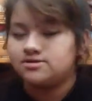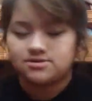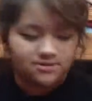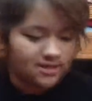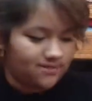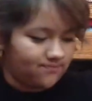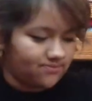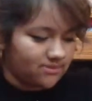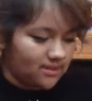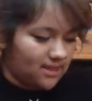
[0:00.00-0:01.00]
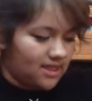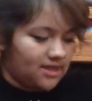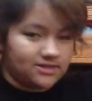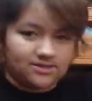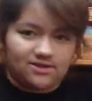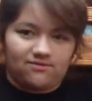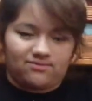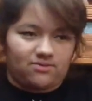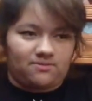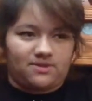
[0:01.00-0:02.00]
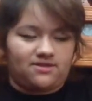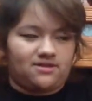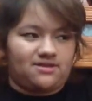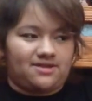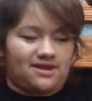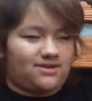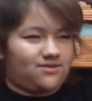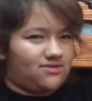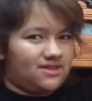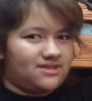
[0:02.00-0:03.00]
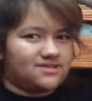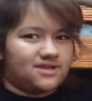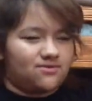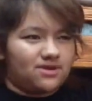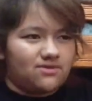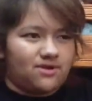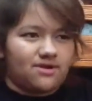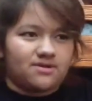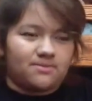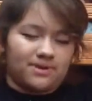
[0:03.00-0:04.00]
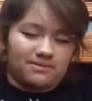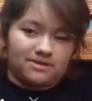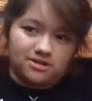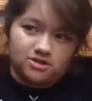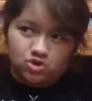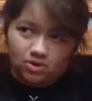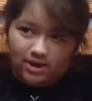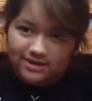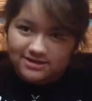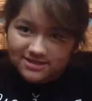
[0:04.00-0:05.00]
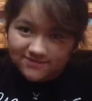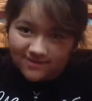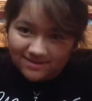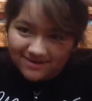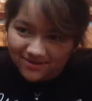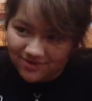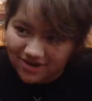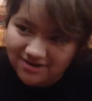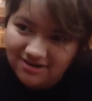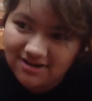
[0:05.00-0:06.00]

So yeah, and I do have one more method that I don't think is gonna really work, but I'm gonna try to see if I can make it work.